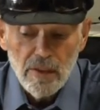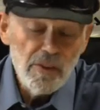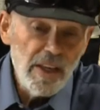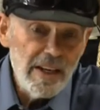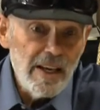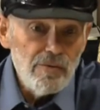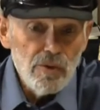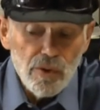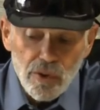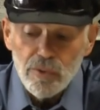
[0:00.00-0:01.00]
Then, after
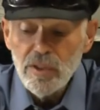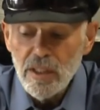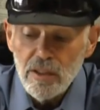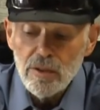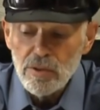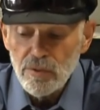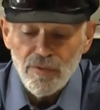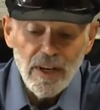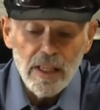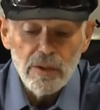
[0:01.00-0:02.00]
13 years of
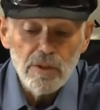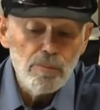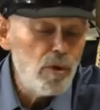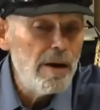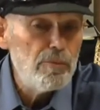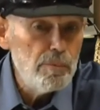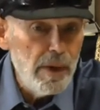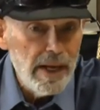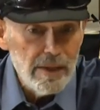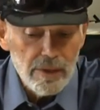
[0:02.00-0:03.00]
following the proper
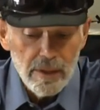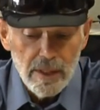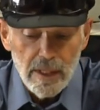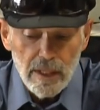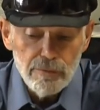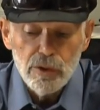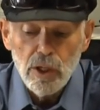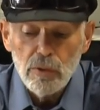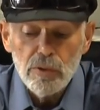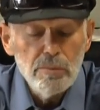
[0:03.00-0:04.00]
path of
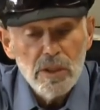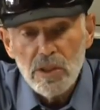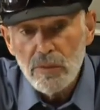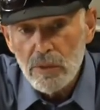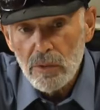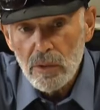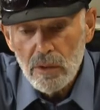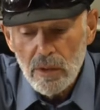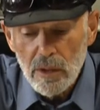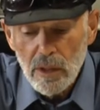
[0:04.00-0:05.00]
Torah and mitzvot,
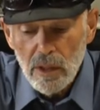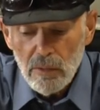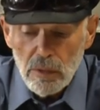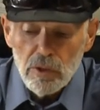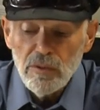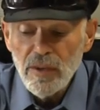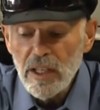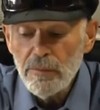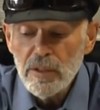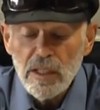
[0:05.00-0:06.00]
we would
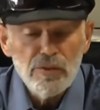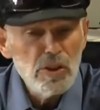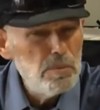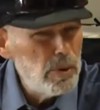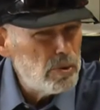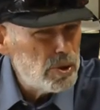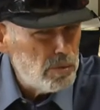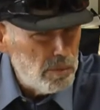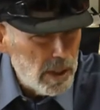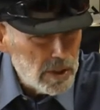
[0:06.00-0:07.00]
develop enough spiritual
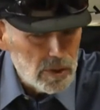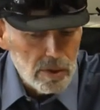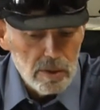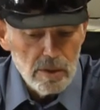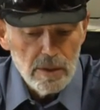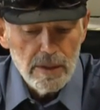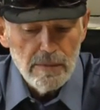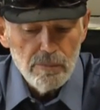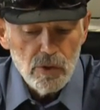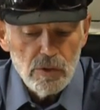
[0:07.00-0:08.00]
muscle
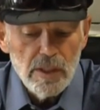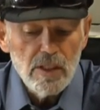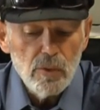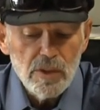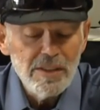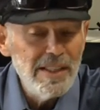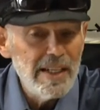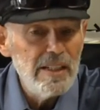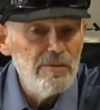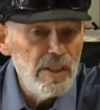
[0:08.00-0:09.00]
to deal with the
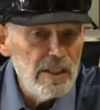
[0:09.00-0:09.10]
negative